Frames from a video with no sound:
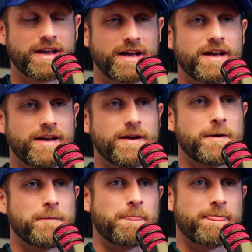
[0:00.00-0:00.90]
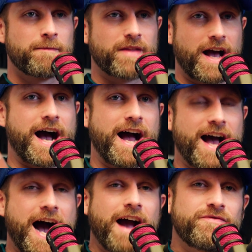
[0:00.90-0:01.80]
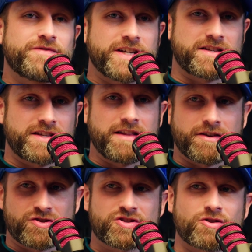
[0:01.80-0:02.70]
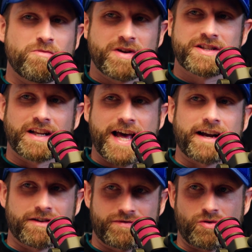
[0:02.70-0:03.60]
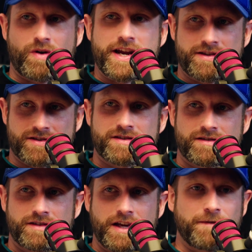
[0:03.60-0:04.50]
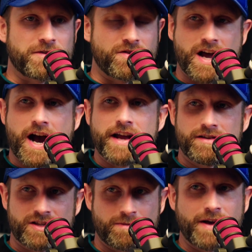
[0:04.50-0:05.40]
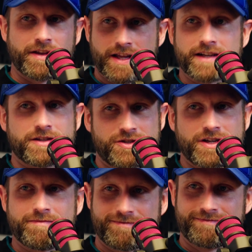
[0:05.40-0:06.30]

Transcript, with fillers: Mm -hmm. I I've just seen there's so much lack of grace if you're not smelling like the sheep.